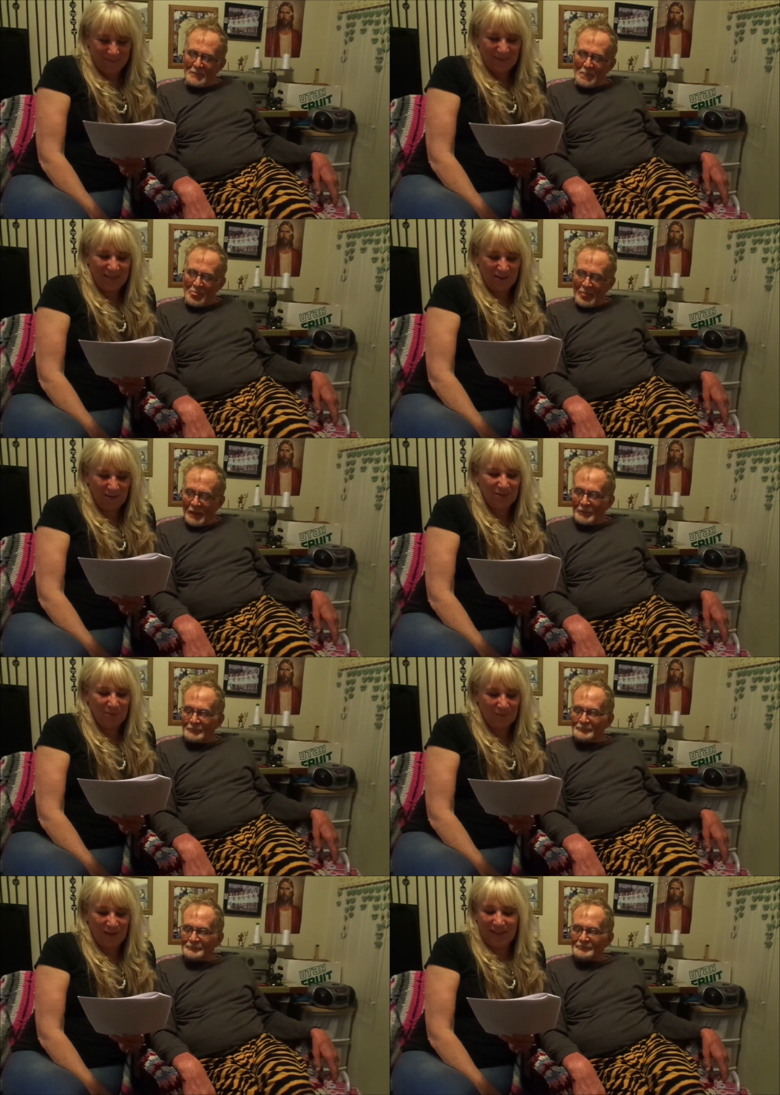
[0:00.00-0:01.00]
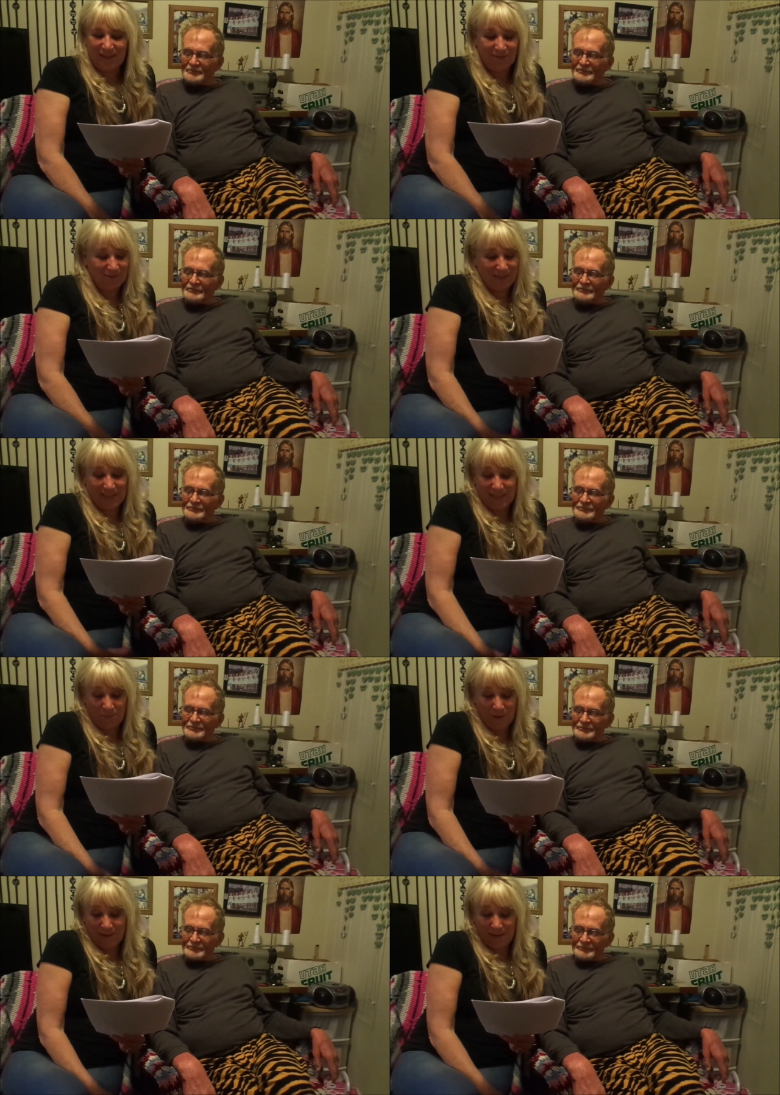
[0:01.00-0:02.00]
Speaker 1: But those were fun. They just
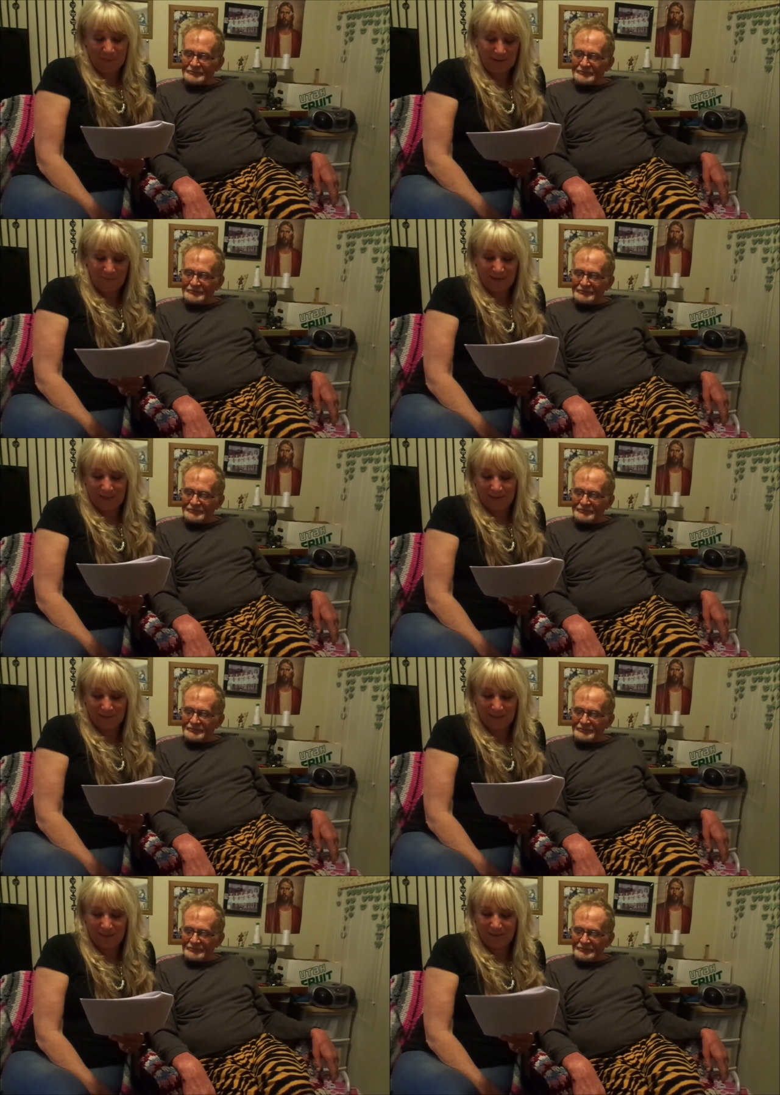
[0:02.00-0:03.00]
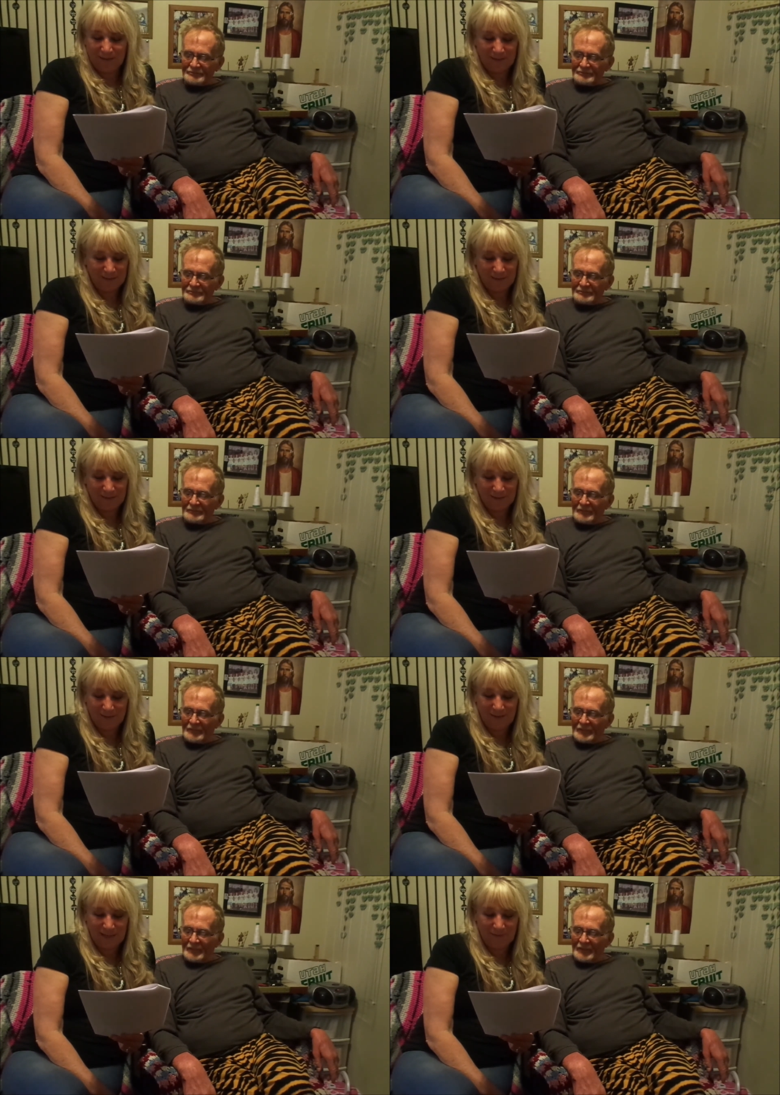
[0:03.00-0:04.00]
wanted to make videos there.
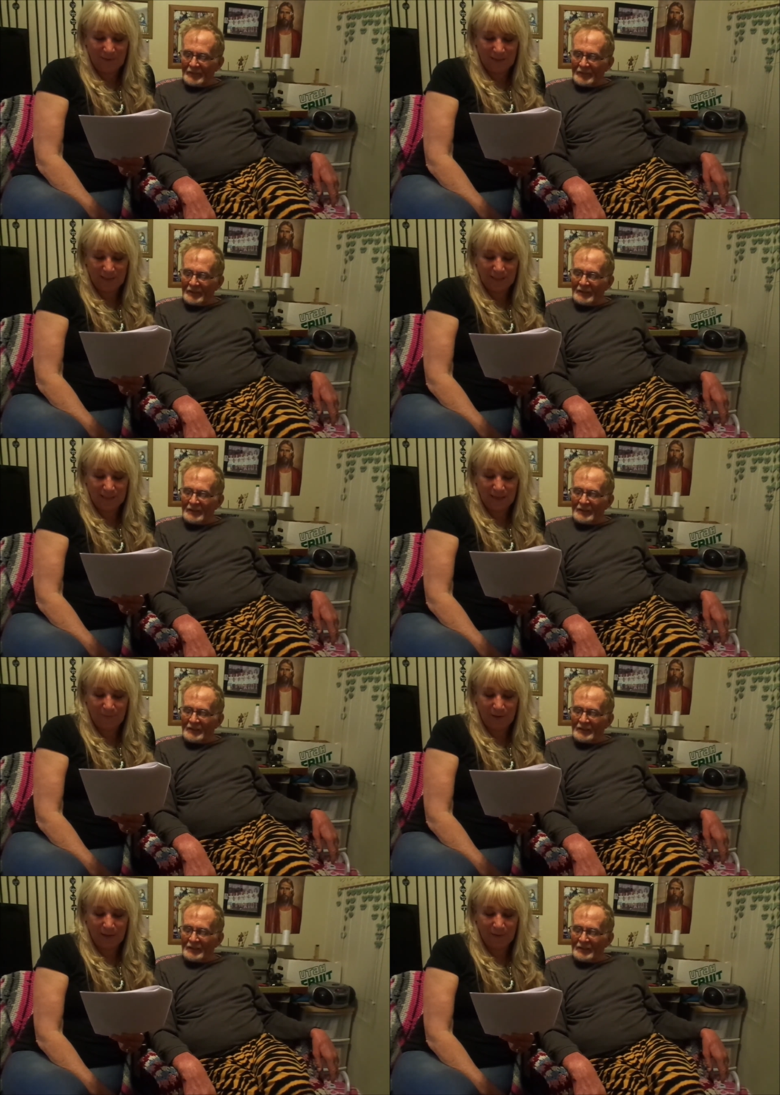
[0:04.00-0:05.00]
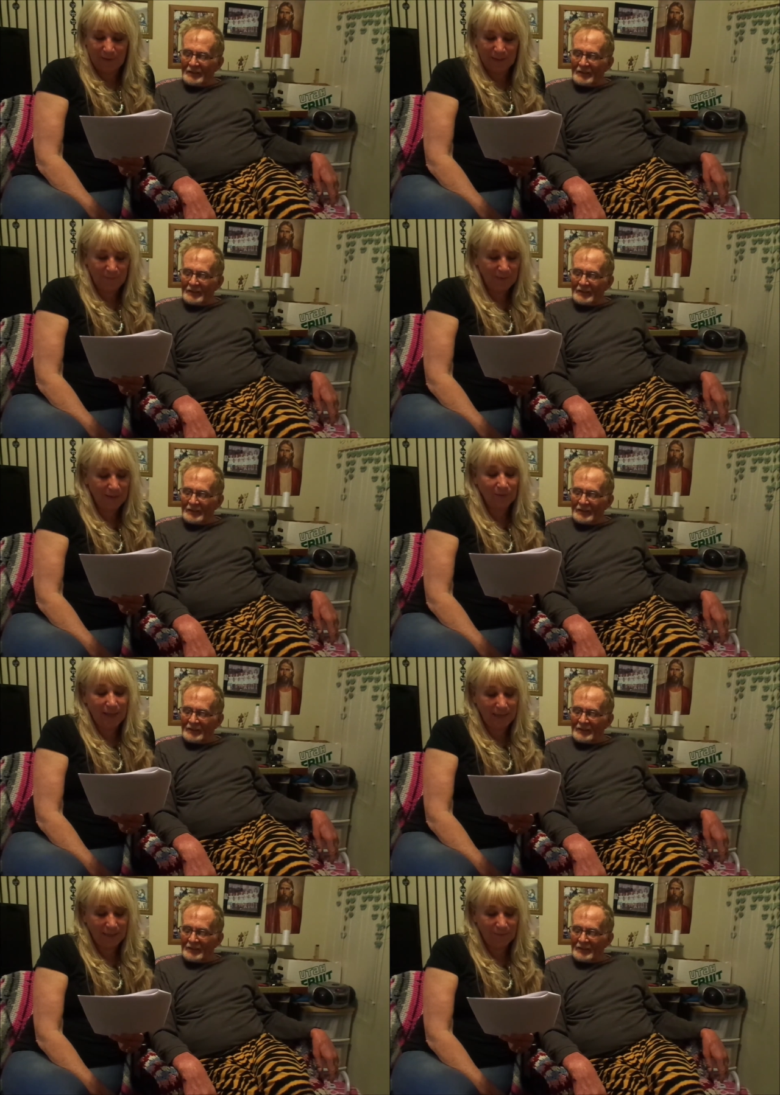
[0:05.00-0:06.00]
So that's fun. It says, love your hair in this video.
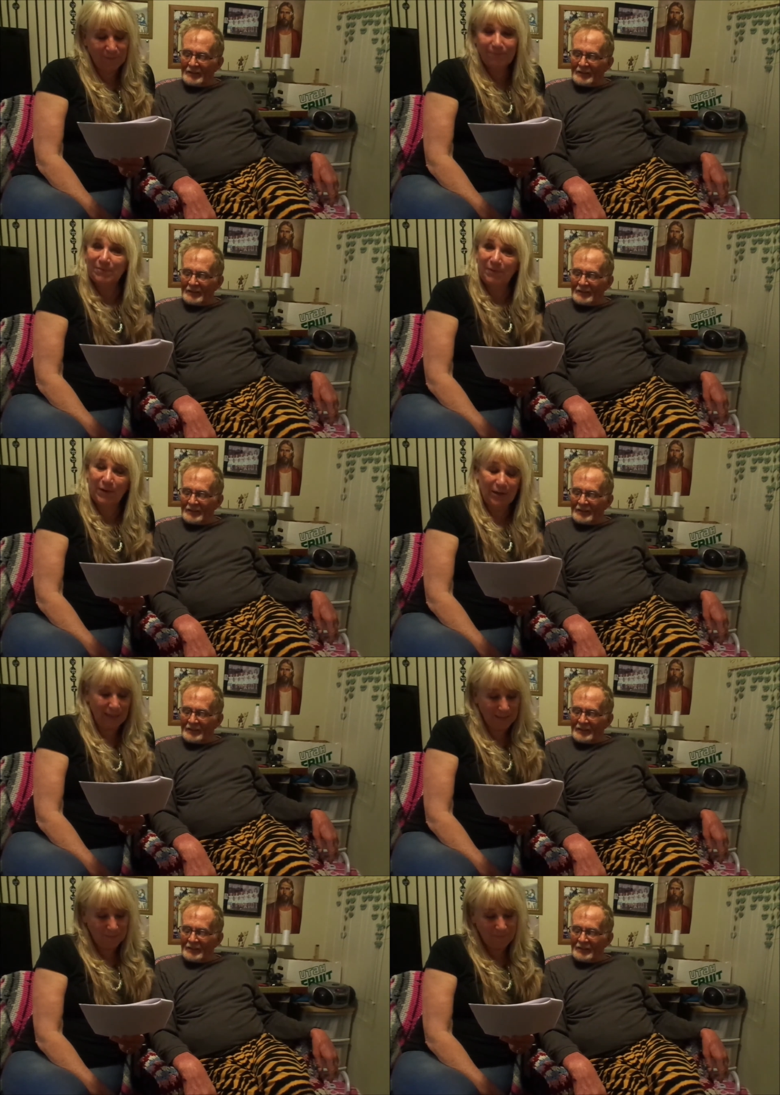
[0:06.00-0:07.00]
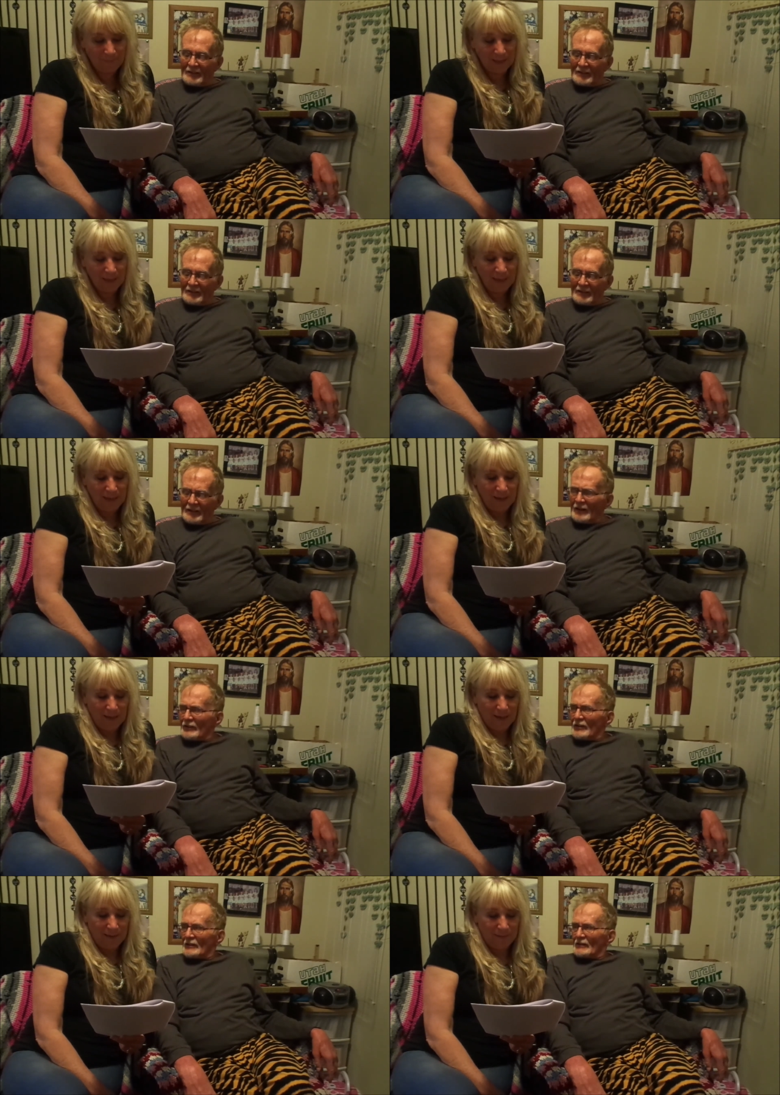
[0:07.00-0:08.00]
Thank you. Very nice. How
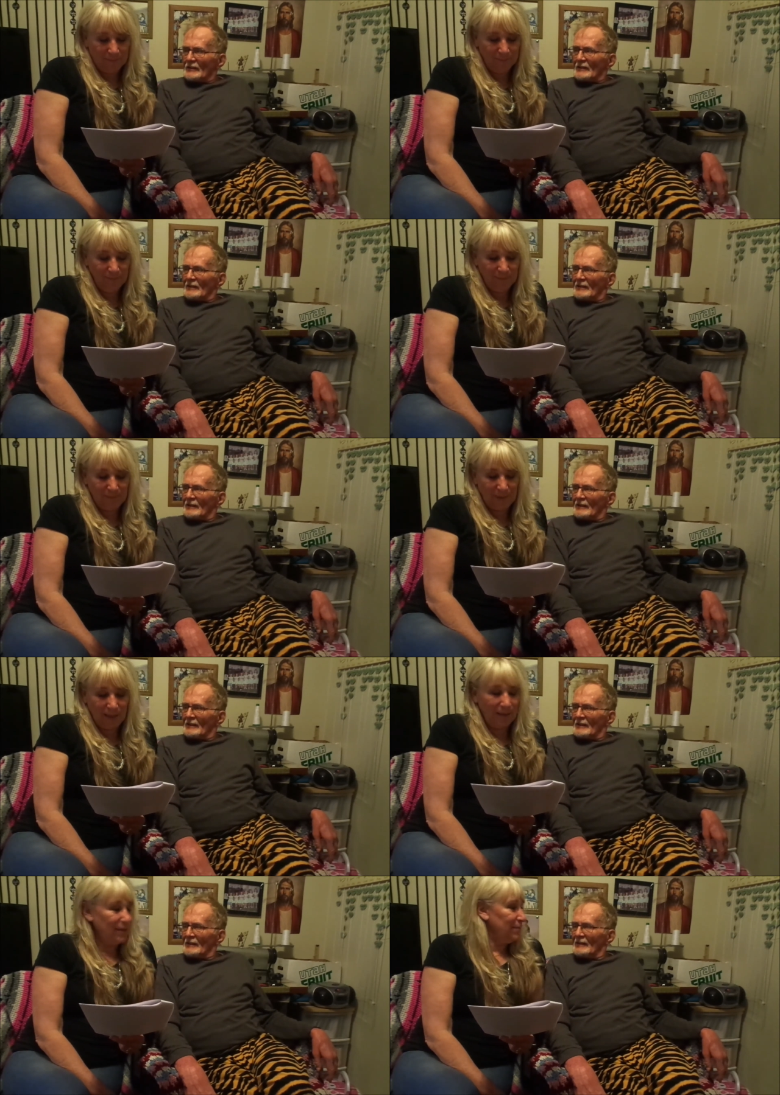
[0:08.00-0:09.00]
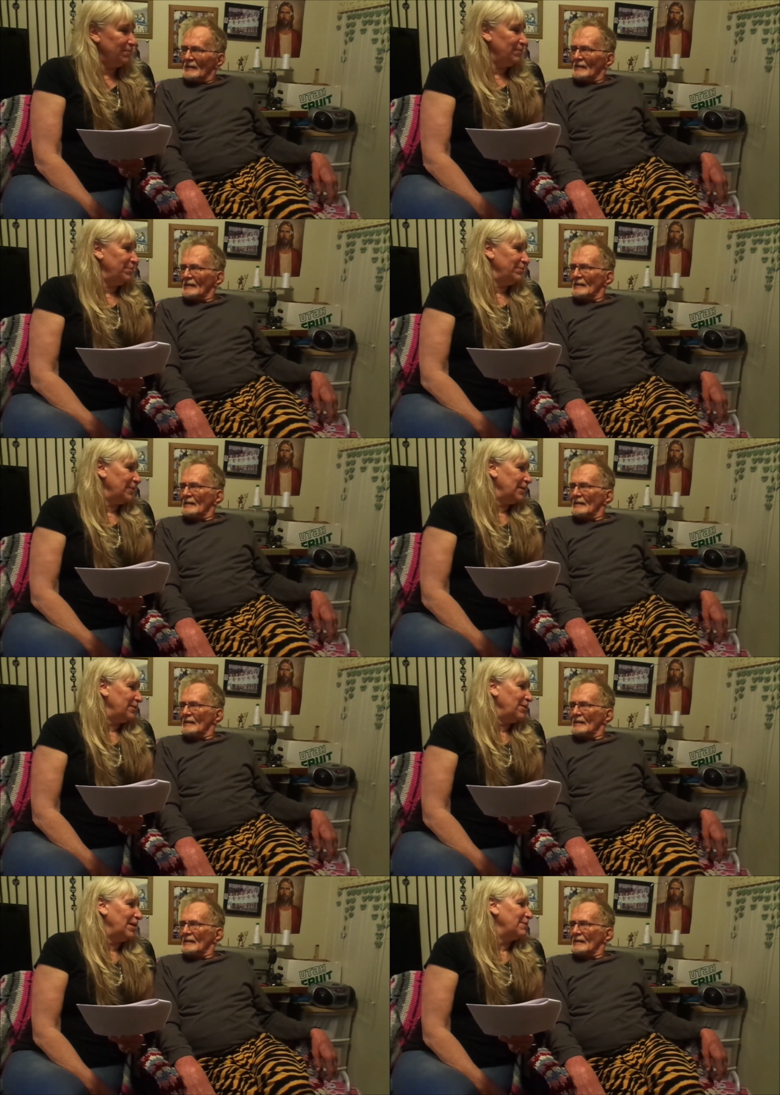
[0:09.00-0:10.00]
did it look? I don't
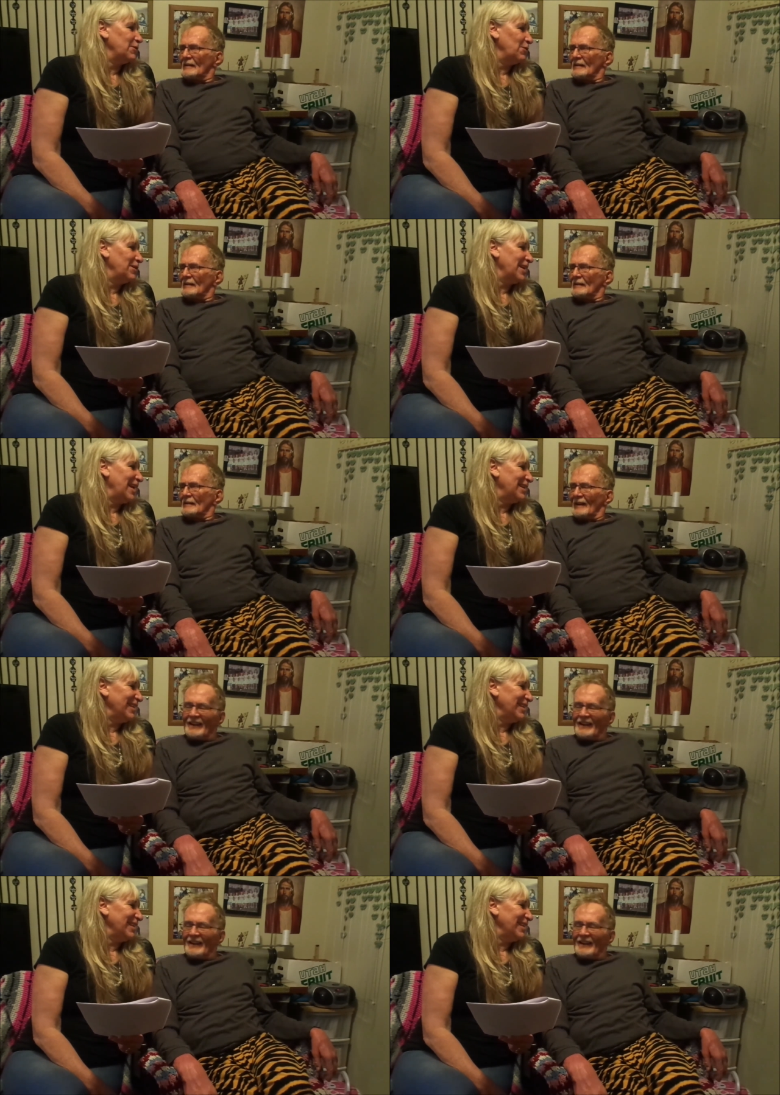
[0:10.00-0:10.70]
know. I'll have to go look at